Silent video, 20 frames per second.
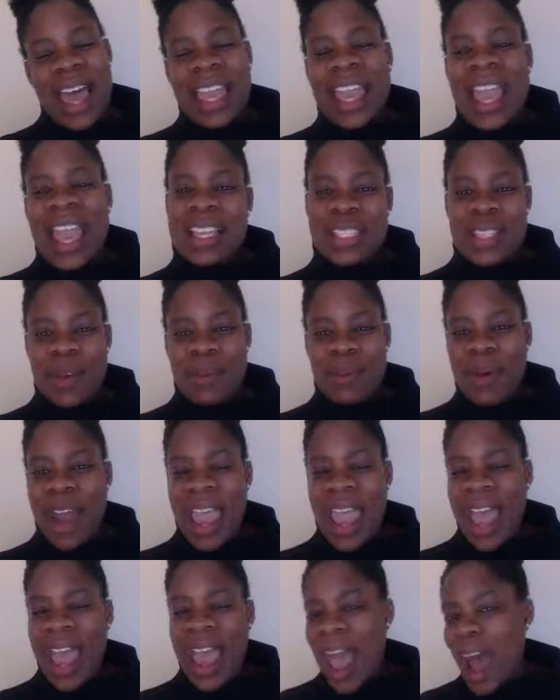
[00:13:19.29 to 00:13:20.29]
Okay, so
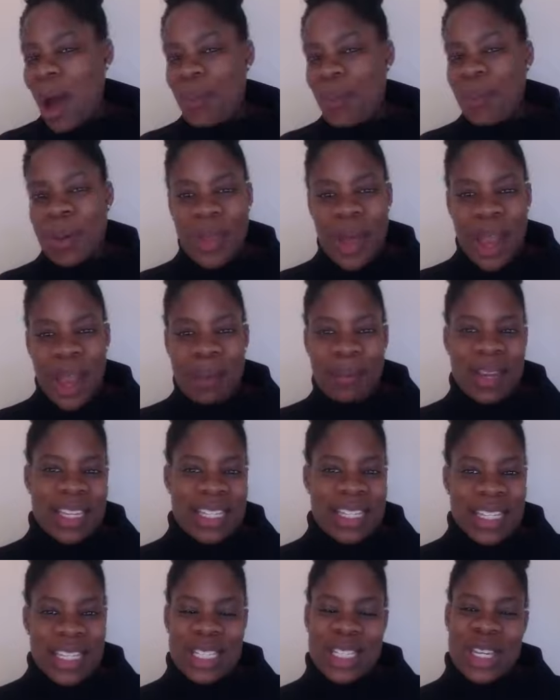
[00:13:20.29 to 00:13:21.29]
my album that I'm
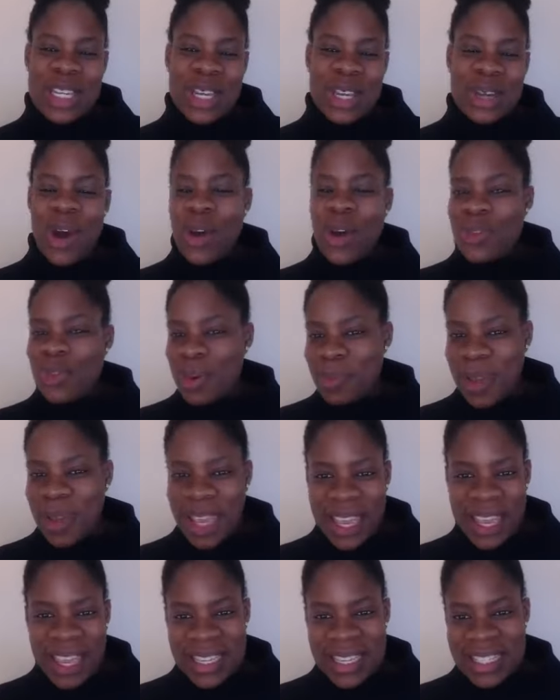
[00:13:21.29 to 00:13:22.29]
listening to on
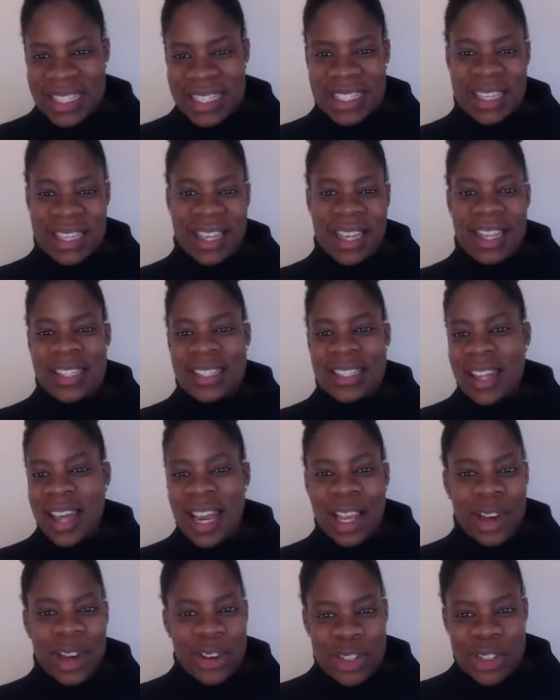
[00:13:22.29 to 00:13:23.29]
repeat,
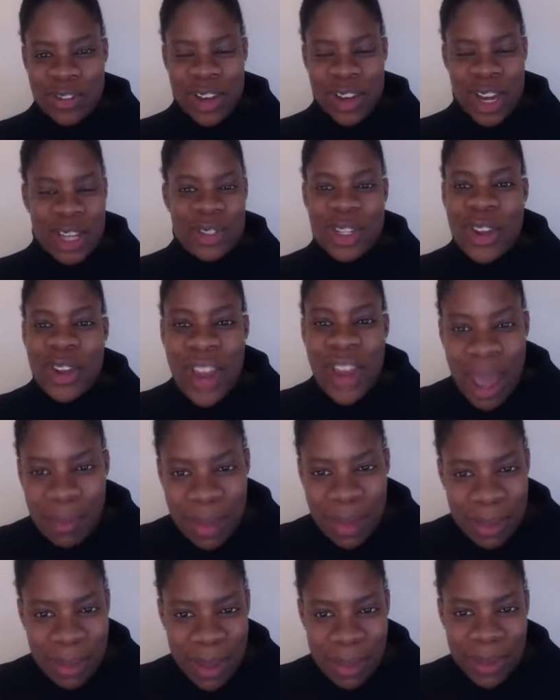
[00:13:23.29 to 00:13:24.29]
slightly controversial. Don't
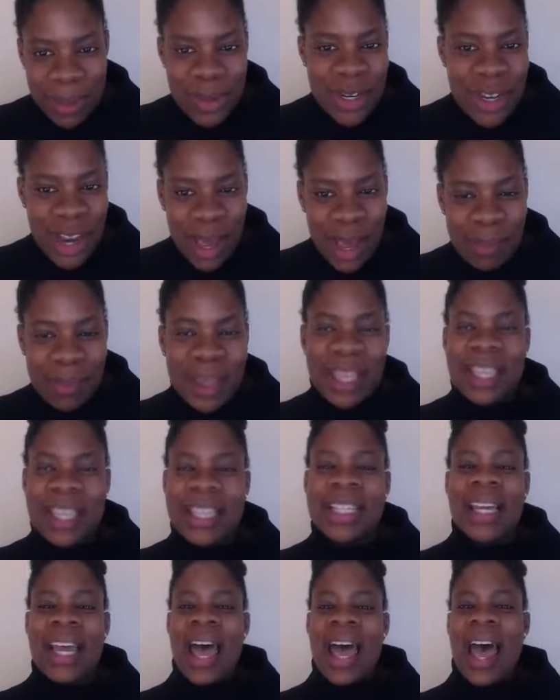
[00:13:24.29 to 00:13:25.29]
at me, people. Don't at me.
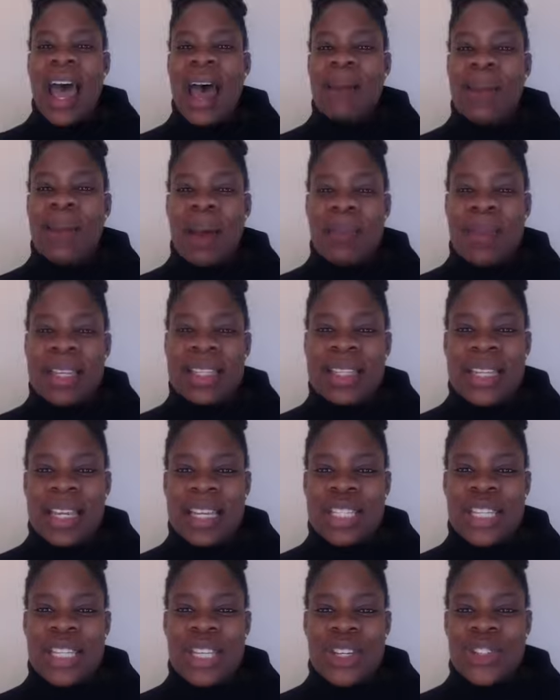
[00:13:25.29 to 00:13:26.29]
I'm
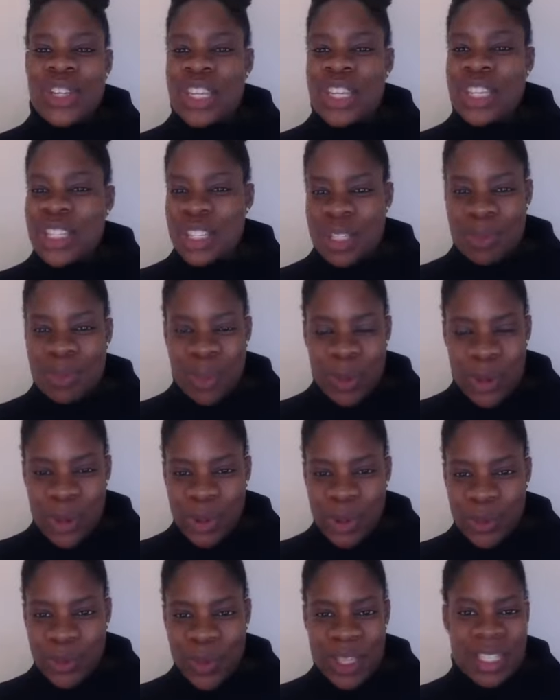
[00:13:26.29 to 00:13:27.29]
listening to Jesus is
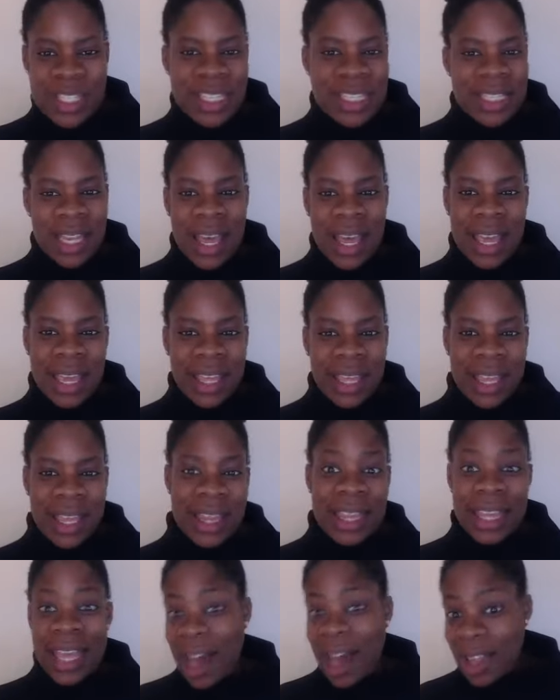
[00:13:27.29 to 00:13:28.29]
Born, which is like
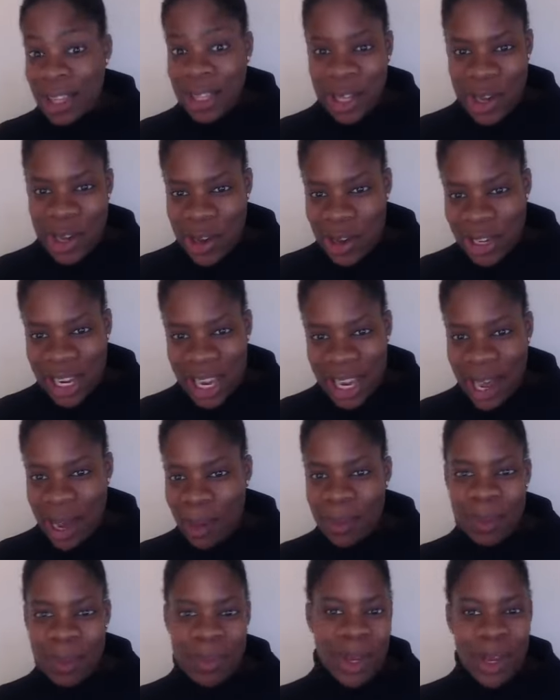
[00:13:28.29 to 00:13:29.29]
the other Kanye
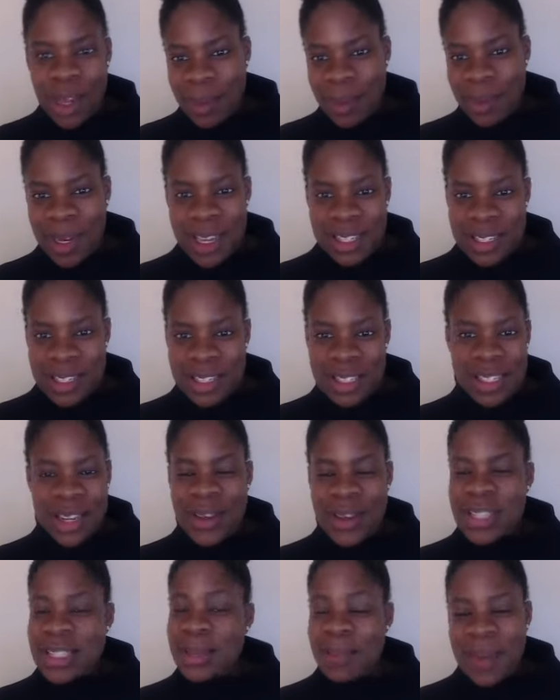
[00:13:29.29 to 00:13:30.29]
album that nobody listens
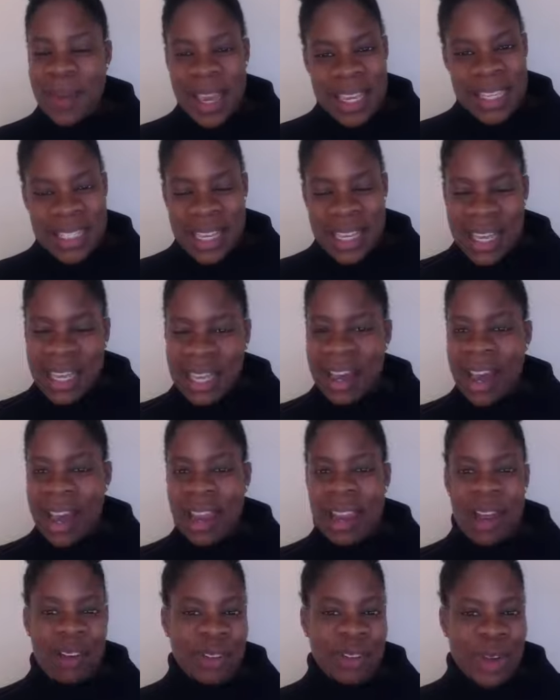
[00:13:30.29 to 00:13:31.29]
to. It's amazing.
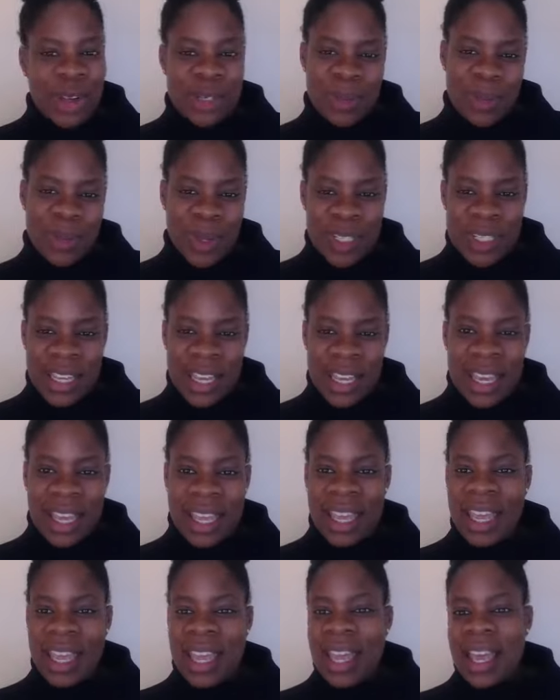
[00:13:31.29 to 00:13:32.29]
I love gospel
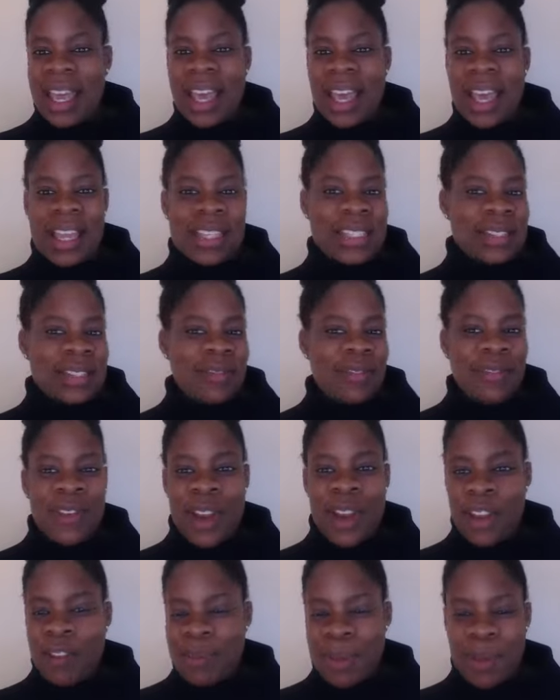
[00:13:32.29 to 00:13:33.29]
music. It's
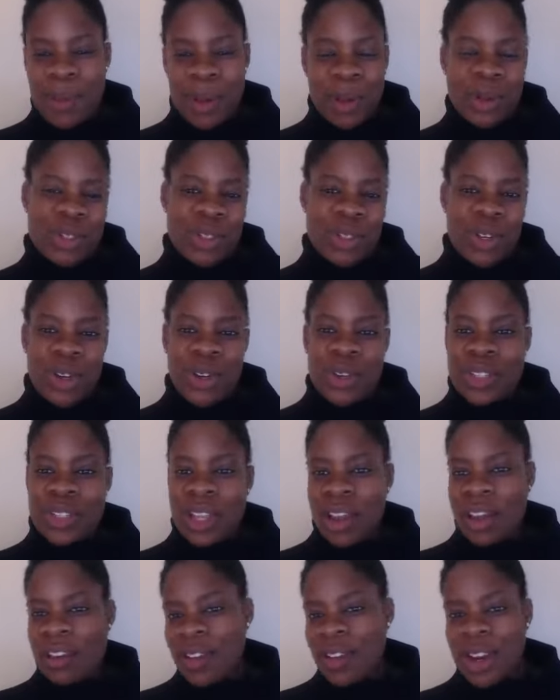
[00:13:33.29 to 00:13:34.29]
full of biblical truths,
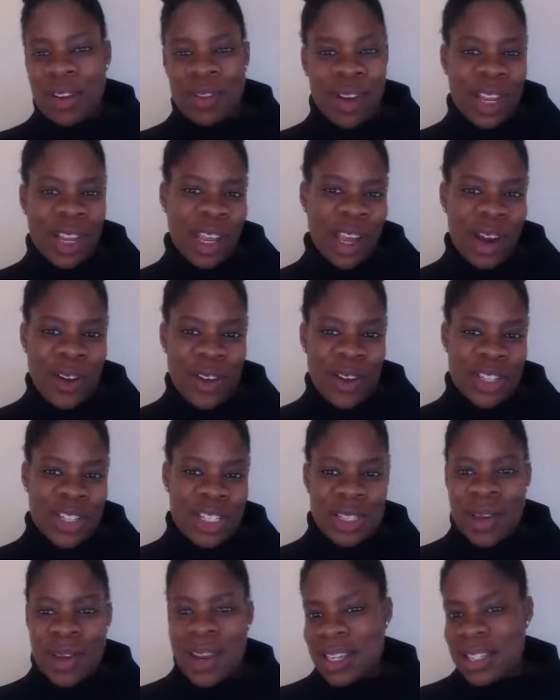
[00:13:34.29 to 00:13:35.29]
and I find it really
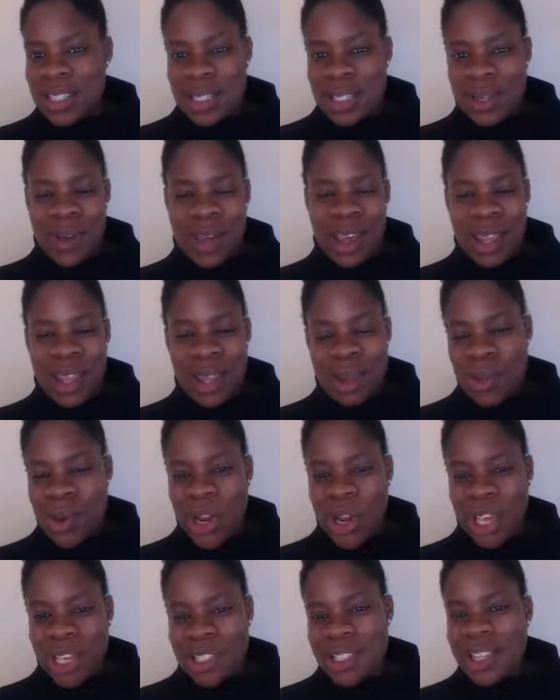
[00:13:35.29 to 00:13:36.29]
encouraging. So I listen to it in the
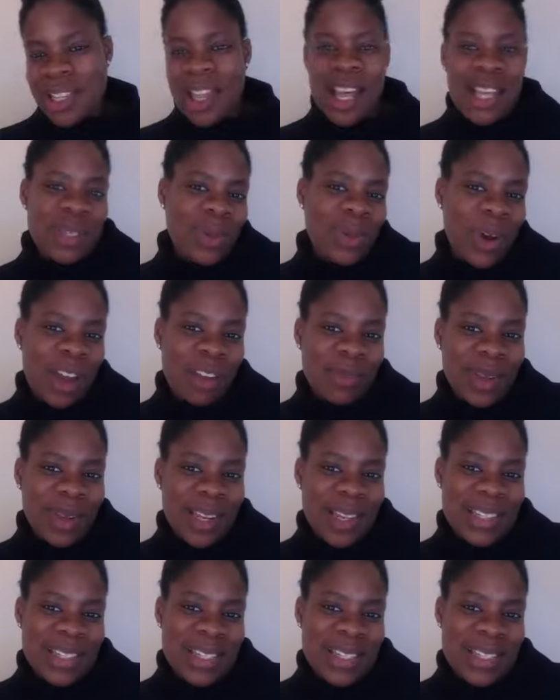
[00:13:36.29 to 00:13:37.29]
morning. So that's what I've
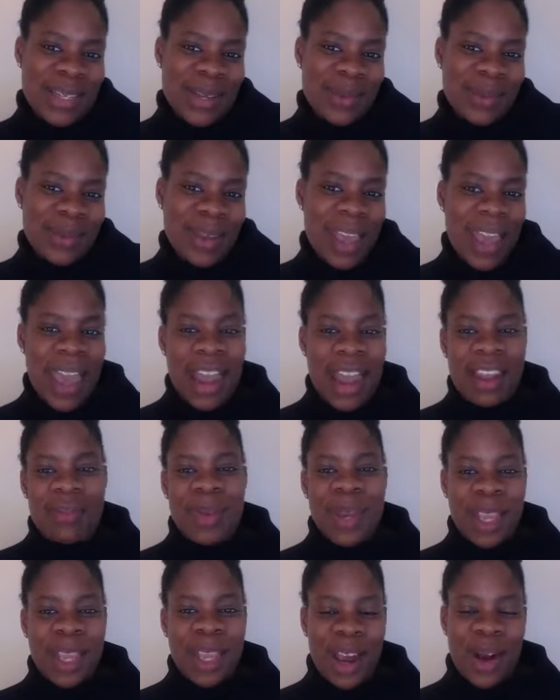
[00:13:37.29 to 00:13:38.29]
been listening to, and
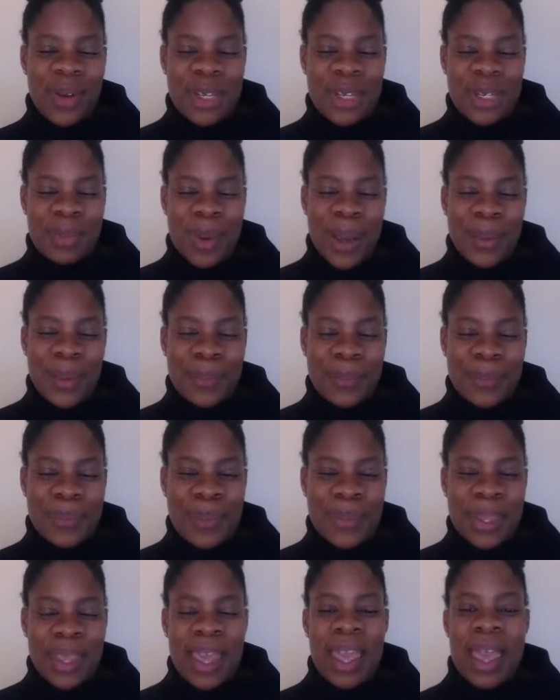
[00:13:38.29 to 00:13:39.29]
I've been encouraged by.
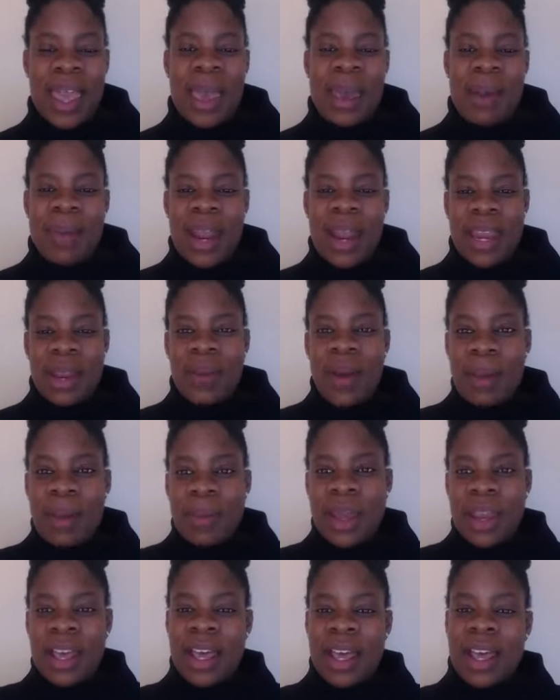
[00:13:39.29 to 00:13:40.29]
But anyway,
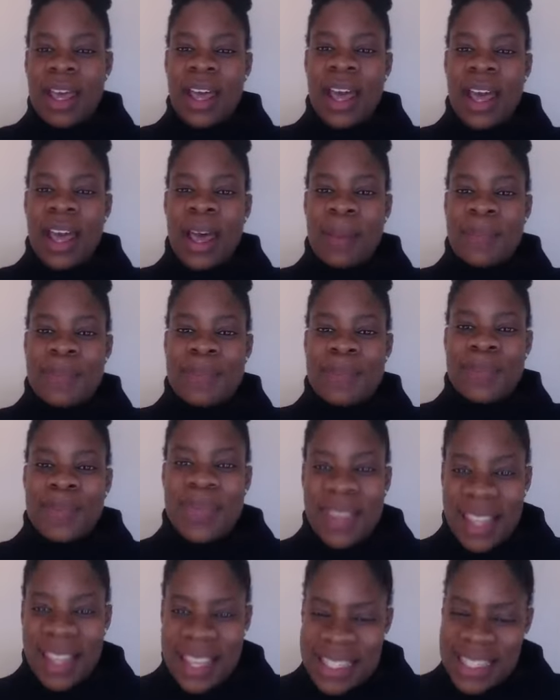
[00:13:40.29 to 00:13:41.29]
I'm going to
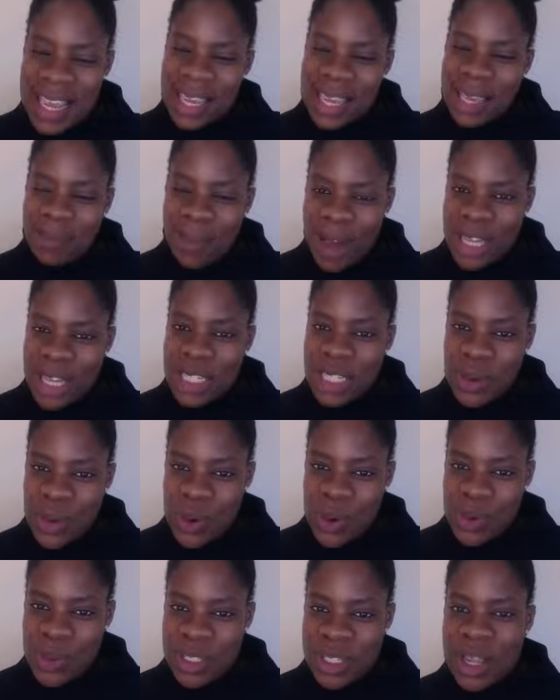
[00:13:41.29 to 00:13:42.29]
say goodbye to
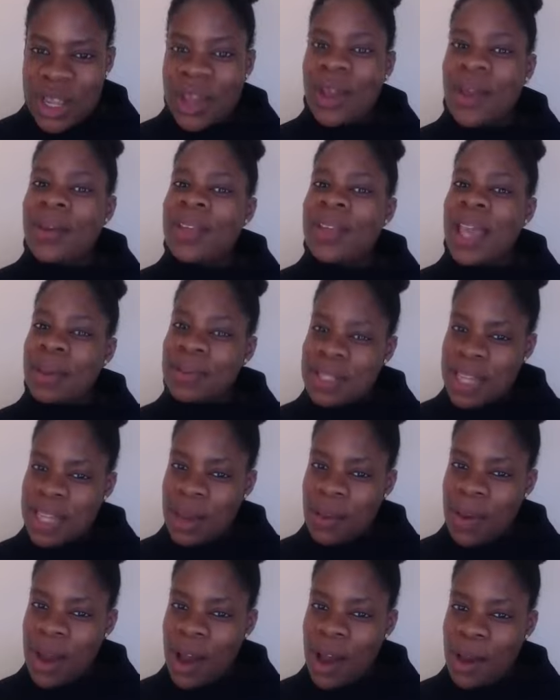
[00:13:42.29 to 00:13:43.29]
you all. So, yeah,
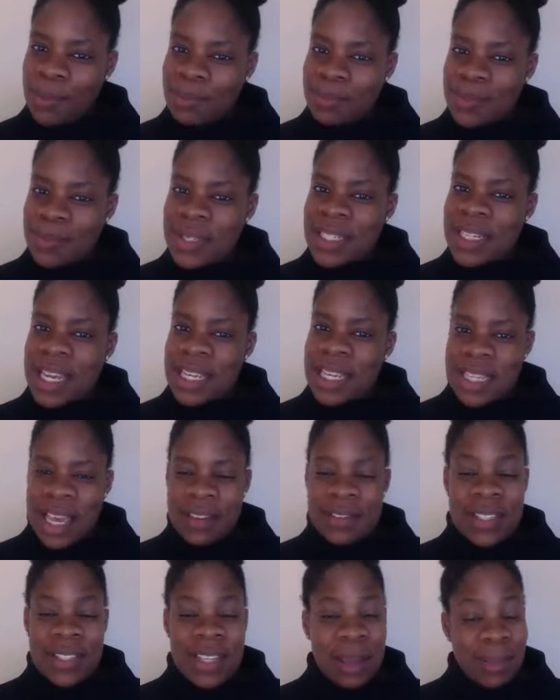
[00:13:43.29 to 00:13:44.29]
stay well, stay
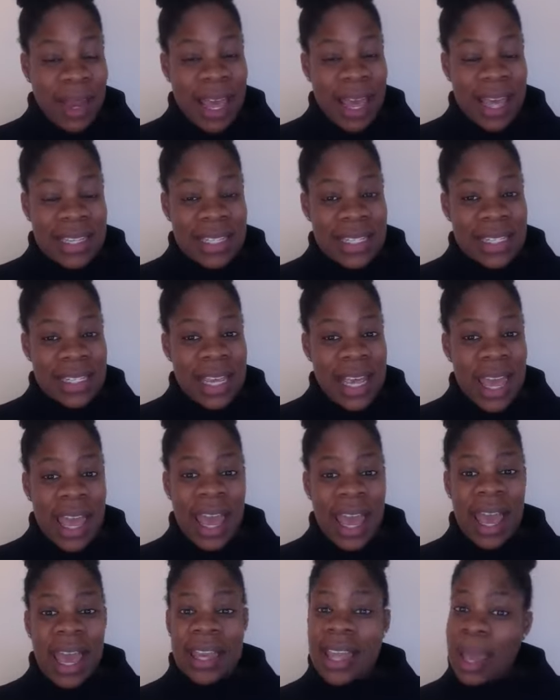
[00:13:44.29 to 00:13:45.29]
safe, stay blessed.
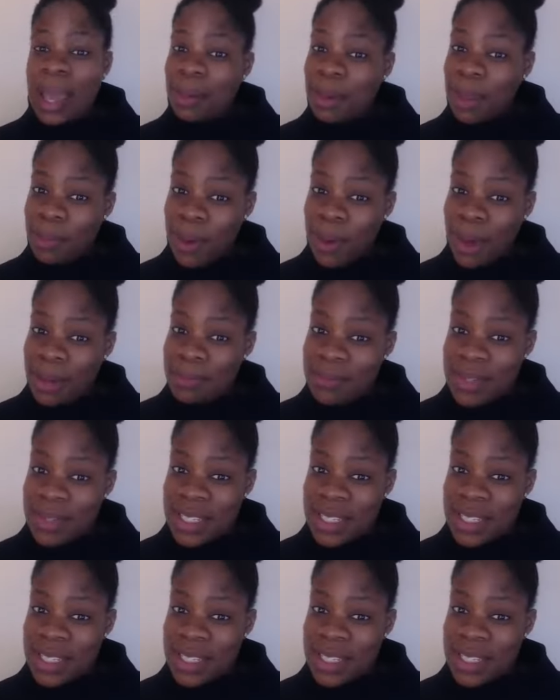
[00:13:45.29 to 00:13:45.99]
And, yeah, goodbye.